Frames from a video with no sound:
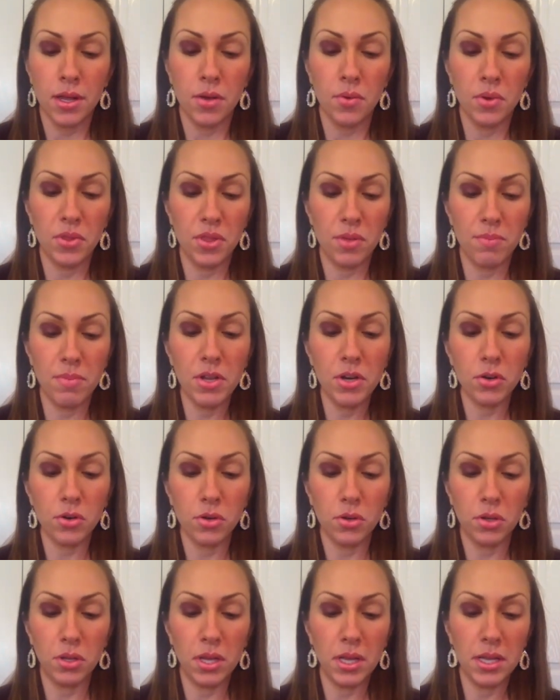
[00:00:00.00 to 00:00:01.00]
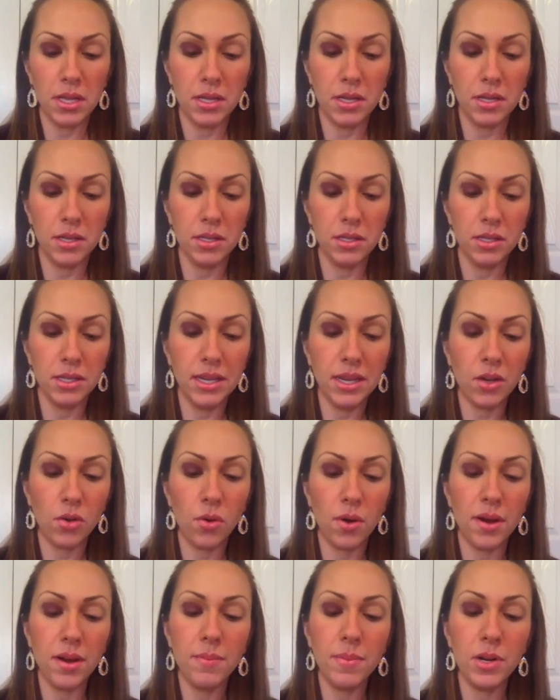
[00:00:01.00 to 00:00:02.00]
with a mineral, you get
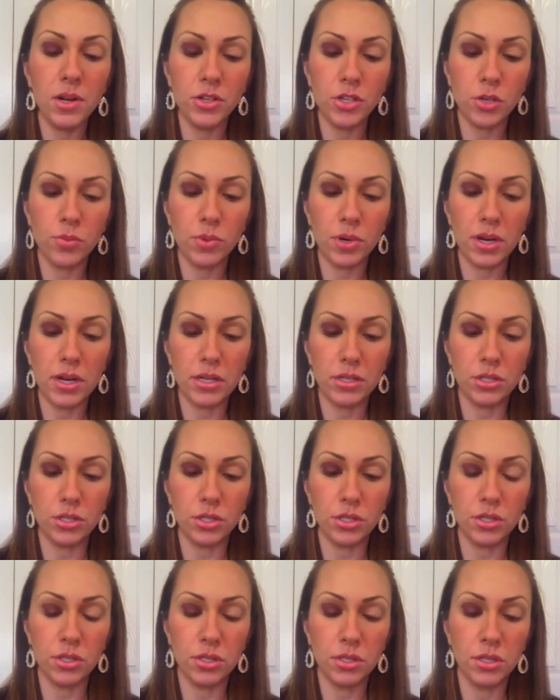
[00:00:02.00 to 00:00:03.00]
quite a bit on your brush.